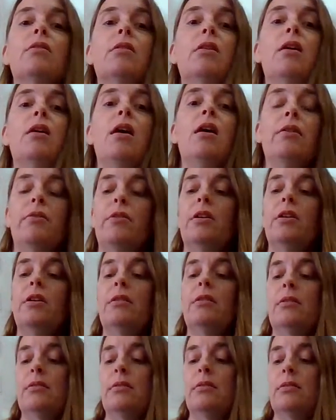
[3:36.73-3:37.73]
or
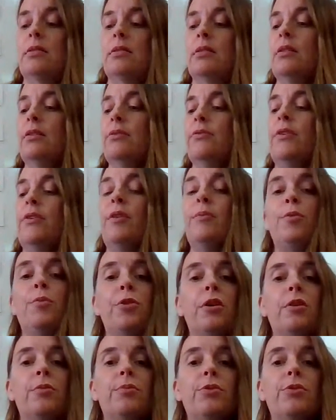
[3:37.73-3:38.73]
hollering. Farmer
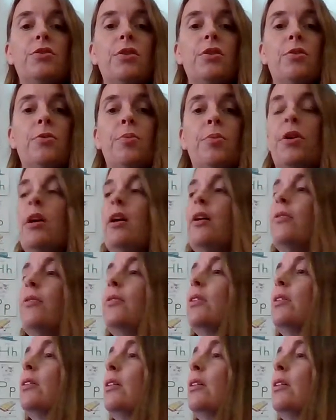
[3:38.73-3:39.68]
Brown was so proud.